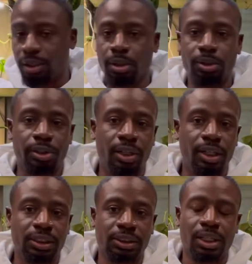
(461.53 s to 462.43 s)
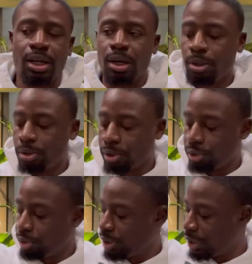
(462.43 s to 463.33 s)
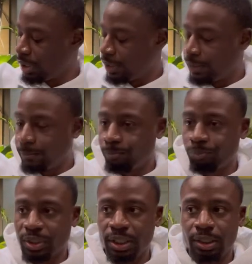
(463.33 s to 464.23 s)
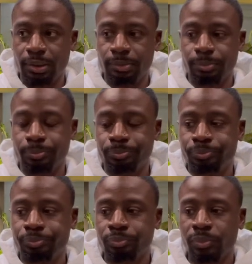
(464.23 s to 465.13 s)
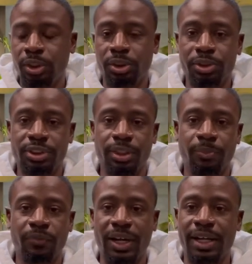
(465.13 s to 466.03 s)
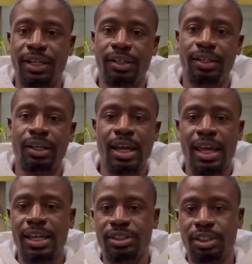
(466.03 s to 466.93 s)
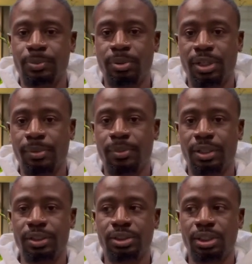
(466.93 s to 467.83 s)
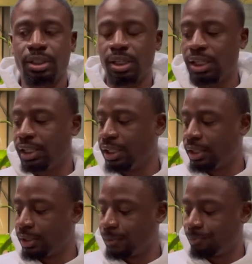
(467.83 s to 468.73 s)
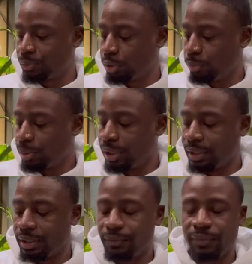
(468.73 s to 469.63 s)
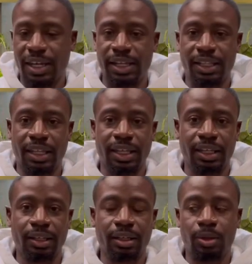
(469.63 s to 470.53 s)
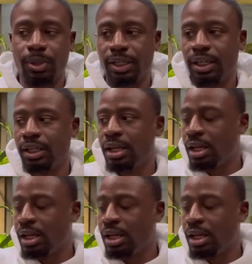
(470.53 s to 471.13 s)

Clorox, or you can use some fire and just pretty much heat it up to burn off anything or whatnot.